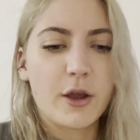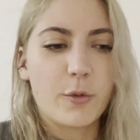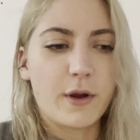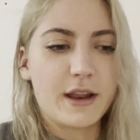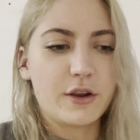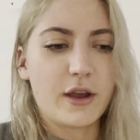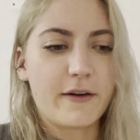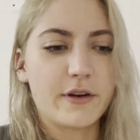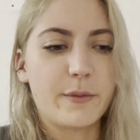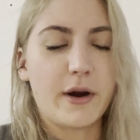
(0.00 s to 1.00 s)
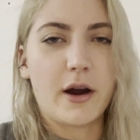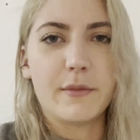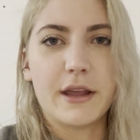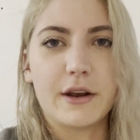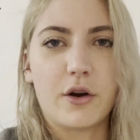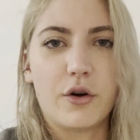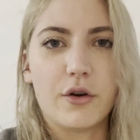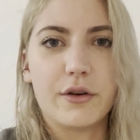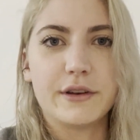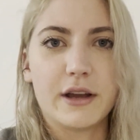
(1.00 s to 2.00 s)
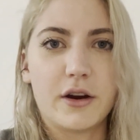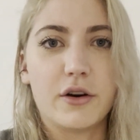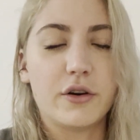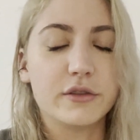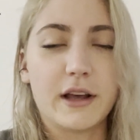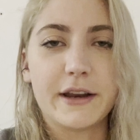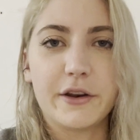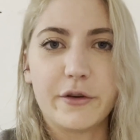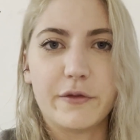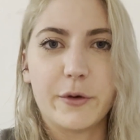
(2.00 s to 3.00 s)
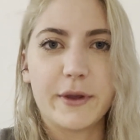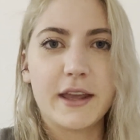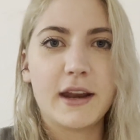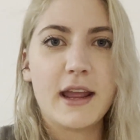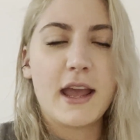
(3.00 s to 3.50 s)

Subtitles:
when you have an apartment online and you're viewing it,